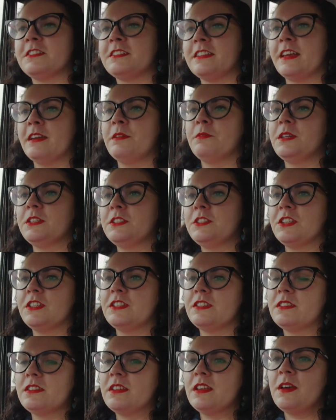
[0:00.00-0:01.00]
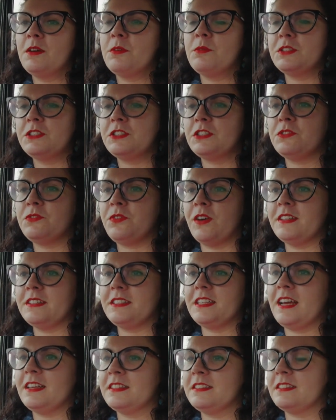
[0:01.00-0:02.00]
which is
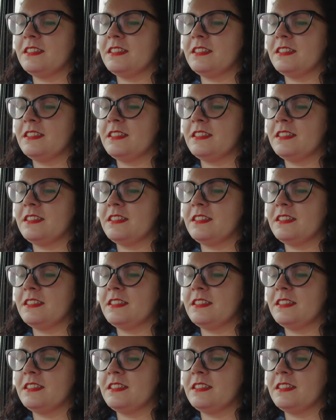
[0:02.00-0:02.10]
fantastic.